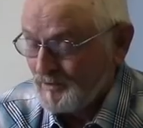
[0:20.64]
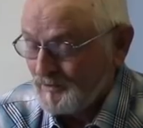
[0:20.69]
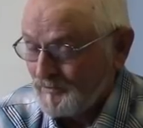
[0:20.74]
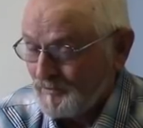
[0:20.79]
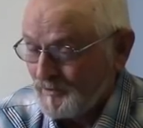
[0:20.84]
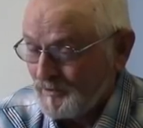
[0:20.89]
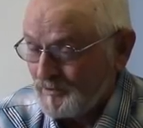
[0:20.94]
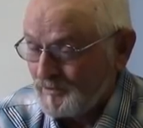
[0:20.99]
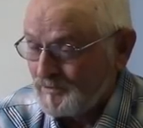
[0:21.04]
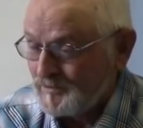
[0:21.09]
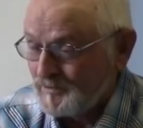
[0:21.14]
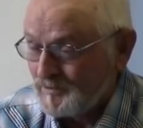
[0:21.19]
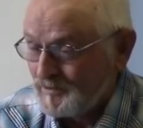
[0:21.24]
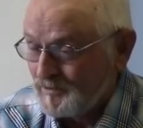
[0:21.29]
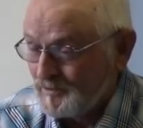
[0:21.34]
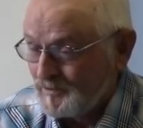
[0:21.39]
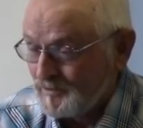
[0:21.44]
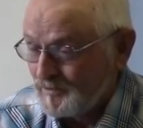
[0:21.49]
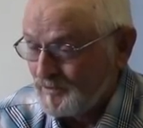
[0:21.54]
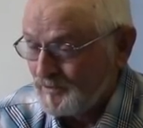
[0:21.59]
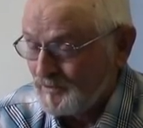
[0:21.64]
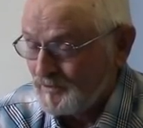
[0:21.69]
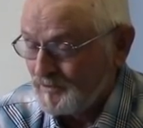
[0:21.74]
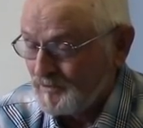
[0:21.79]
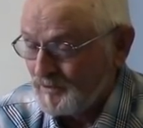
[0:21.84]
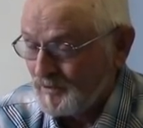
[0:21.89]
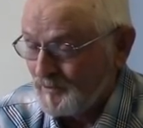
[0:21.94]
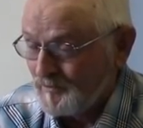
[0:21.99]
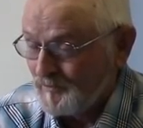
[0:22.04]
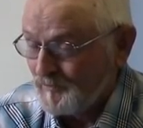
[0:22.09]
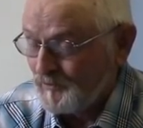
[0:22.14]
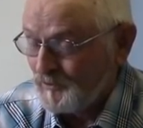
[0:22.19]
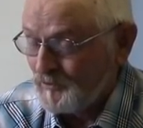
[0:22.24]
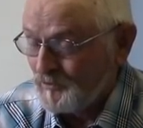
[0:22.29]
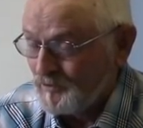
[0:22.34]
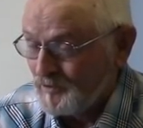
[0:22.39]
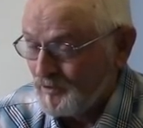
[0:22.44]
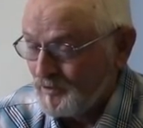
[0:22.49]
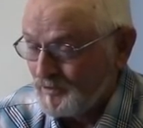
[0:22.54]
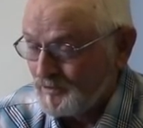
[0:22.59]
the first some
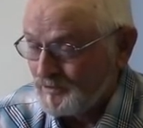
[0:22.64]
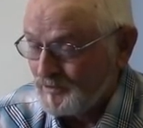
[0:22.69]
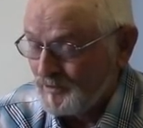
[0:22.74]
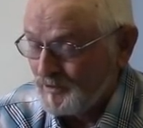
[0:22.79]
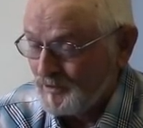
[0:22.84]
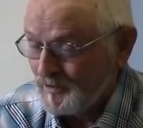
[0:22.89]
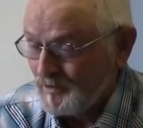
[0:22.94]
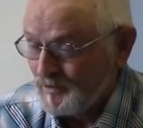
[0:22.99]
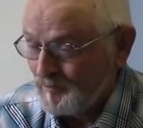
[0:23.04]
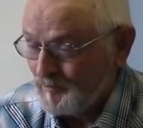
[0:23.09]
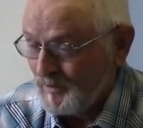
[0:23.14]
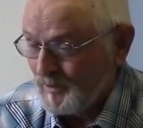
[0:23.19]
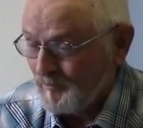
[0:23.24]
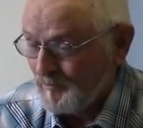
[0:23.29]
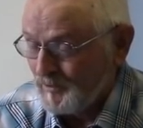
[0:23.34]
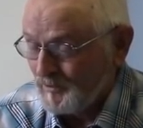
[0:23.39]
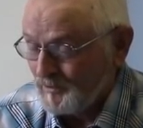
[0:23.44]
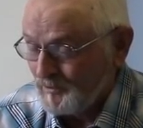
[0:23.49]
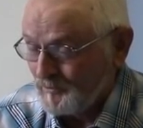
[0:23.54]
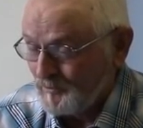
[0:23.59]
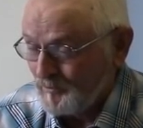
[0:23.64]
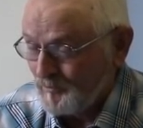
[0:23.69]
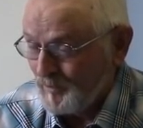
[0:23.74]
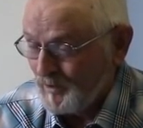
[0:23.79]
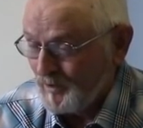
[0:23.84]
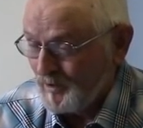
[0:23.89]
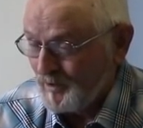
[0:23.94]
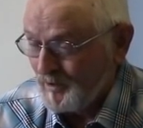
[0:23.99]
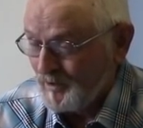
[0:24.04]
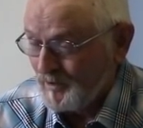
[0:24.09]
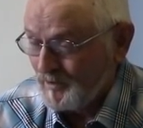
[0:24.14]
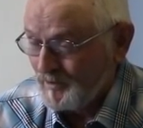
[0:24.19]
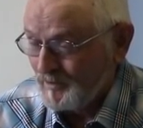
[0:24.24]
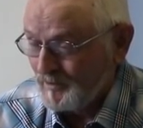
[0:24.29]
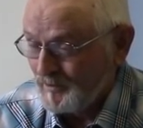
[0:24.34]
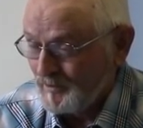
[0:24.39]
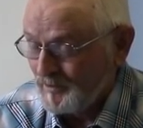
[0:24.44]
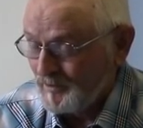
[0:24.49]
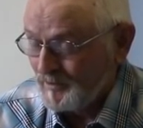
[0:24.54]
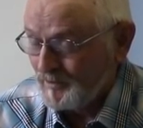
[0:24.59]
few years that he and my mother were married,
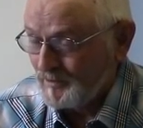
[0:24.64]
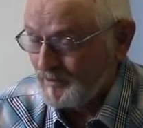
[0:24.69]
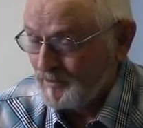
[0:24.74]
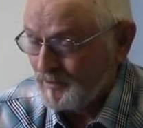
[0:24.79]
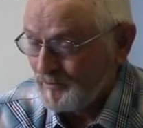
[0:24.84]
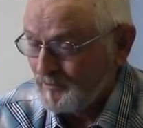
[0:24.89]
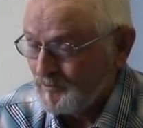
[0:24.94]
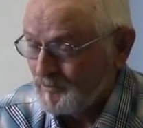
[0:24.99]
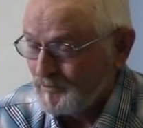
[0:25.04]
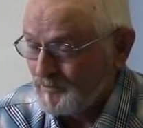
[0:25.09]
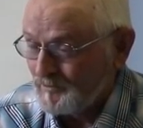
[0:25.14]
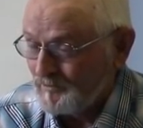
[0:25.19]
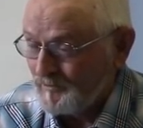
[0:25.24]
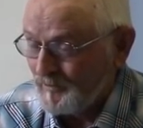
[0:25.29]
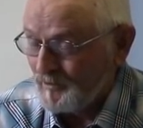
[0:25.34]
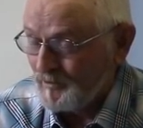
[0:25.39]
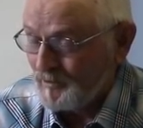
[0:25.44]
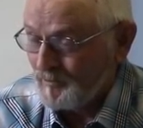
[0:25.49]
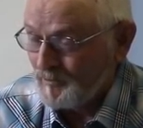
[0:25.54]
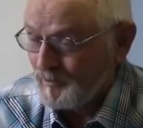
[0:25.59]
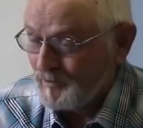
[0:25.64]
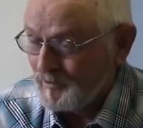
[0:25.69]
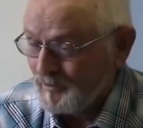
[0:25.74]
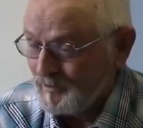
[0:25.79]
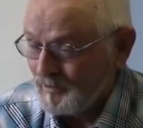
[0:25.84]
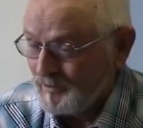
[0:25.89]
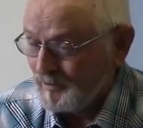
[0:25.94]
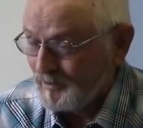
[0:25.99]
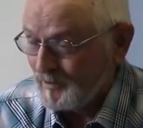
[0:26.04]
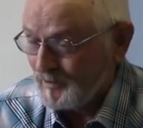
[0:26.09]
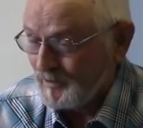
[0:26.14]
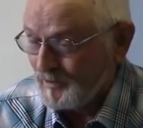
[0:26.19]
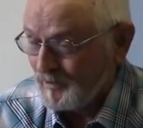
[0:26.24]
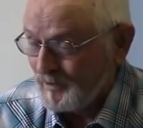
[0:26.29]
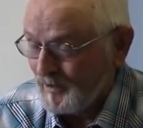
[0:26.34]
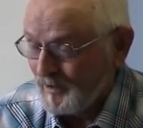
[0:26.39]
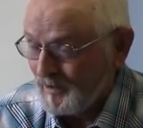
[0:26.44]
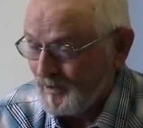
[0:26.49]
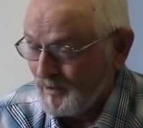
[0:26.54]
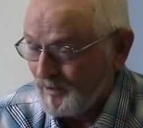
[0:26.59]
and then he was a farmer, and
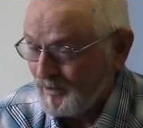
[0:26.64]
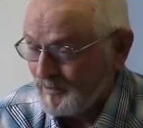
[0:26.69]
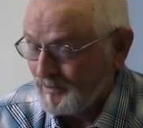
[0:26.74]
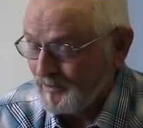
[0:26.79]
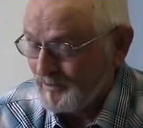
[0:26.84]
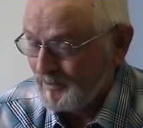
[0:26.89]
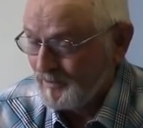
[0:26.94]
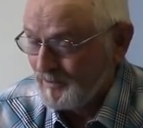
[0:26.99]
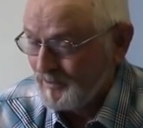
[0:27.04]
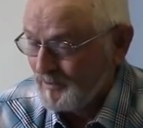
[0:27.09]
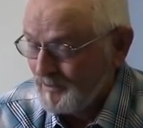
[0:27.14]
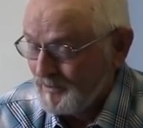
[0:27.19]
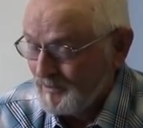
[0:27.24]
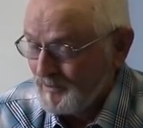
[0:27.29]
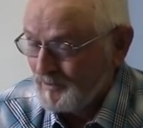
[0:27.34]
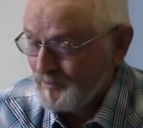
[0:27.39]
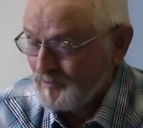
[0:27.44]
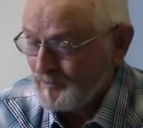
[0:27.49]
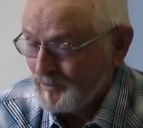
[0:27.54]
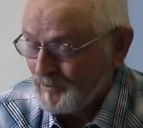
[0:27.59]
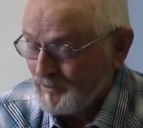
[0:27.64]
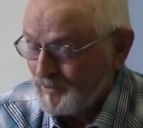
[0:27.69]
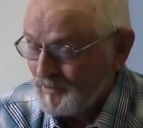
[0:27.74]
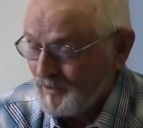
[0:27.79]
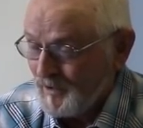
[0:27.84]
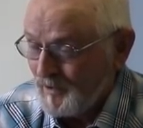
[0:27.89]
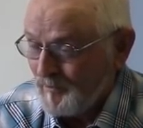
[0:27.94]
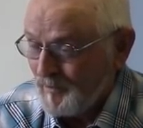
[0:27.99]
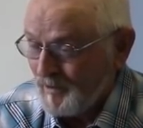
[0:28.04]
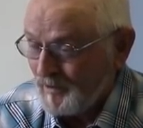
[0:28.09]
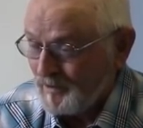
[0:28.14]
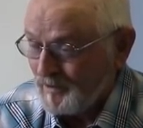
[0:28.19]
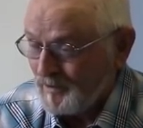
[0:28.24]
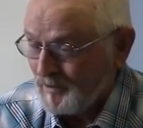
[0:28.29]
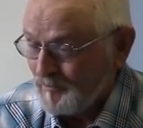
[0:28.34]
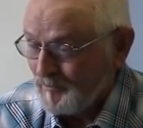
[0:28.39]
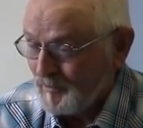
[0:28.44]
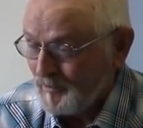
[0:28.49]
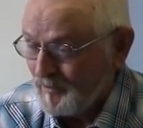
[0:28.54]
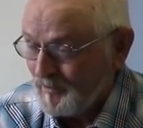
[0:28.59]
by the time I
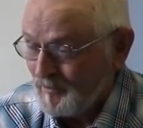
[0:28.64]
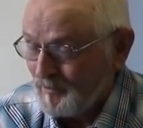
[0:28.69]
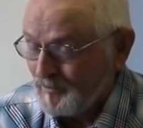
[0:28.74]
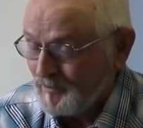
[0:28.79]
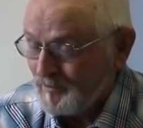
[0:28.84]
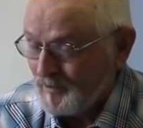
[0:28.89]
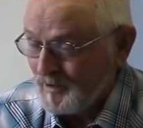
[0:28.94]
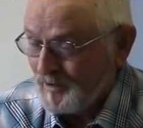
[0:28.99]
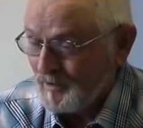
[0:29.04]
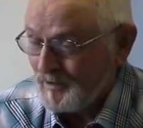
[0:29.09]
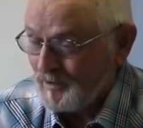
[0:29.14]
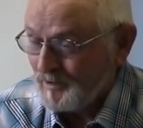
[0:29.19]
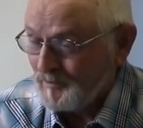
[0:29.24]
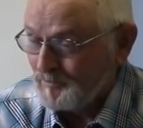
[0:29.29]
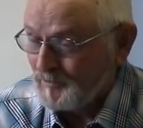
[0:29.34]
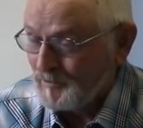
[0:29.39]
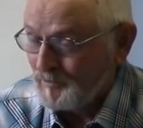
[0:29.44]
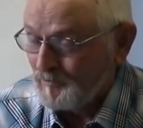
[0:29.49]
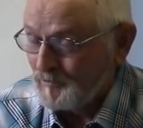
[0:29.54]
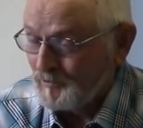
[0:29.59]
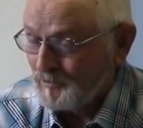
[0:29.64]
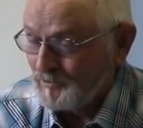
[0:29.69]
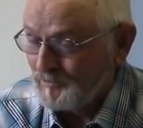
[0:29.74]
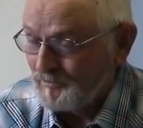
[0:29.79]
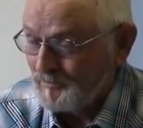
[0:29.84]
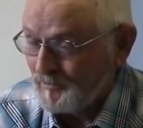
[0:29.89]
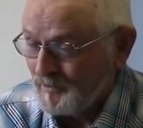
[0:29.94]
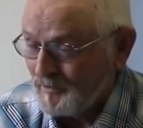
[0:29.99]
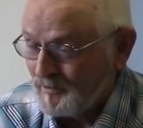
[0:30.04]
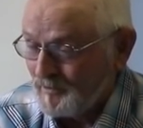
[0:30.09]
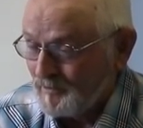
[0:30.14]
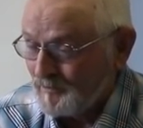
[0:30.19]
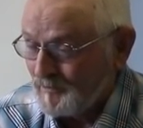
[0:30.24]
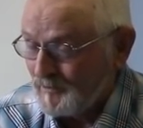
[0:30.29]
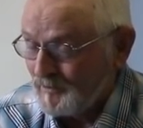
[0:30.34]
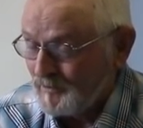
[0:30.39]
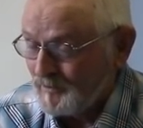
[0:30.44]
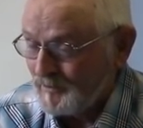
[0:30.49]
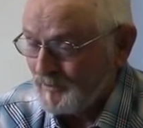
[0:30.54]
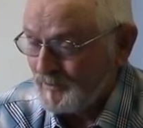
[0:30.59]
came along, I helped him with the
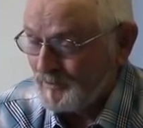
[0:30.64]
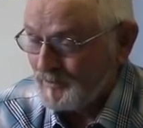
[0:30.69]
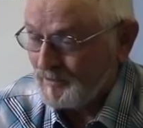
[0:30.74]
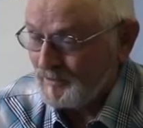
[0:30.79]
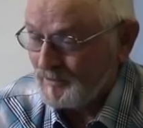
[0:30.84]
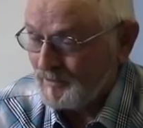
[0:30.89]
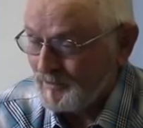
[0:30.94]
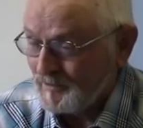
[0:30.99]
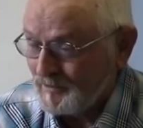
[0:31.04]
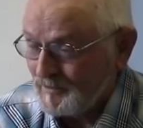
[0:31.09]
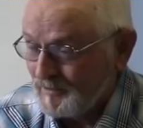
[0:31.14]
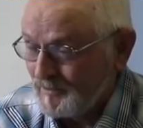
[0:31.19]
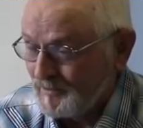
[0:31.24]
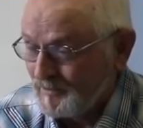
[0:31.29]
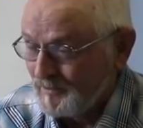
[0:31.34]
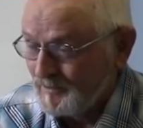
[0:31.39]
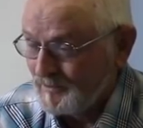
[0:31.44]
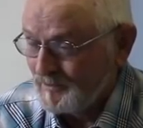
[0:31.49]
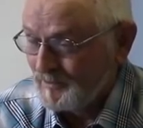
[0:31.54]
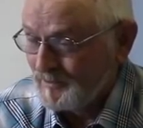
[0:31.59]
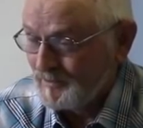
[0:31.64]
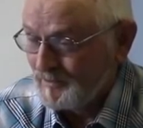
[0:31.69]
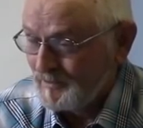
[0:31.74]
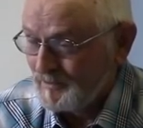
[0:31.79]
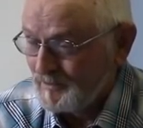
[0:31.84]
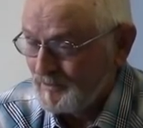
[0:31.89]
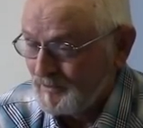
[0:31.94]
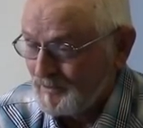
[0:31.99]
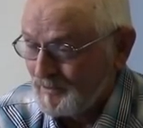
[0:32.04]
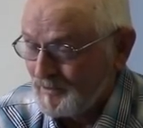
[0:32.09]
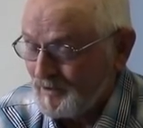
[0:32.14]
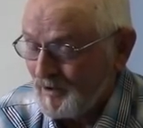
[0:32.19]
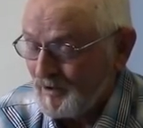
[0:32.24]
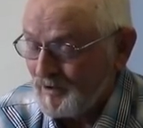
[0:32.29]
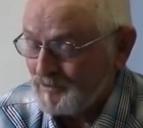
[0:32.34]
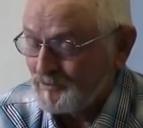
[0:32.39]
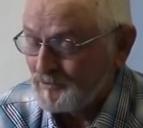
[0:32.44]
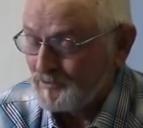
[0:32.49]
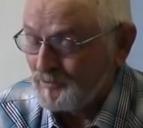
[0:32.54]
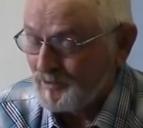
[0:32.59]
farm and
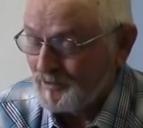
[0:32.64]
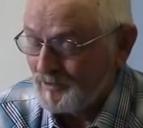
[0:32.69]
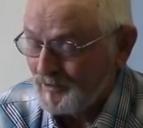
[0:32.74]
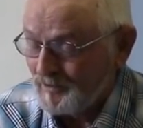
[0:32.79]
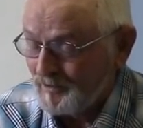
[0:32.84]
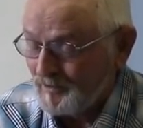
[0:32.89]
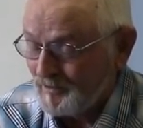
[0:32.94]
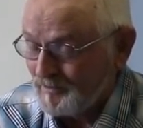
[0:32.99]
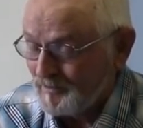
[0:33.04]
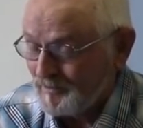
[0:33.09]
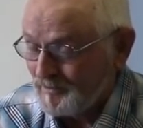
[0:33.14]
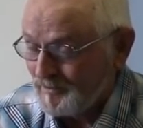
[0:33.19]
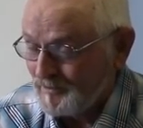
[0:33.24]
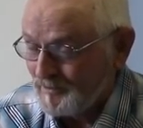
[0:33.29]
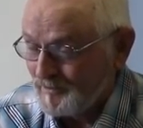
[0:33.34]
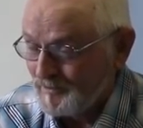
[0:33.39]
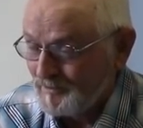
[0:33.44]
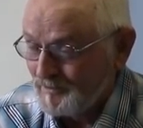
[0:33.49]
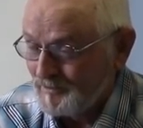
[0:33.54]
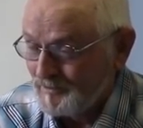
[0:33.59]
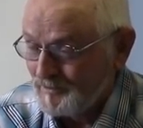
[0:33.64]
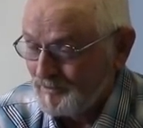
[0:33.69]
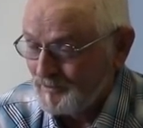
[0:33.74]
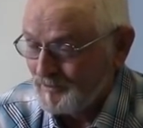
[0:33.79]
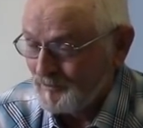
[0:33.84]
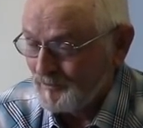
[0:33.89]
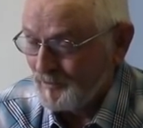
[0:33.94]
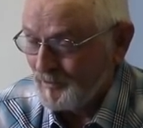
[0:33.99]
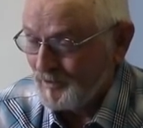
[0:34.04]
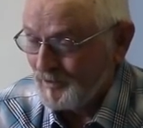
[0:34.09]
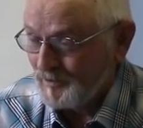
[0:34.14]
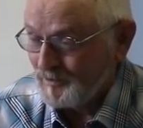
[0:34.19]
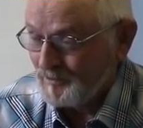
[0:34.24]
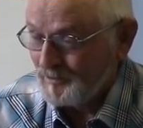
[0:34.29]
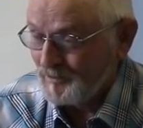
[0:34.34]
consequently learned what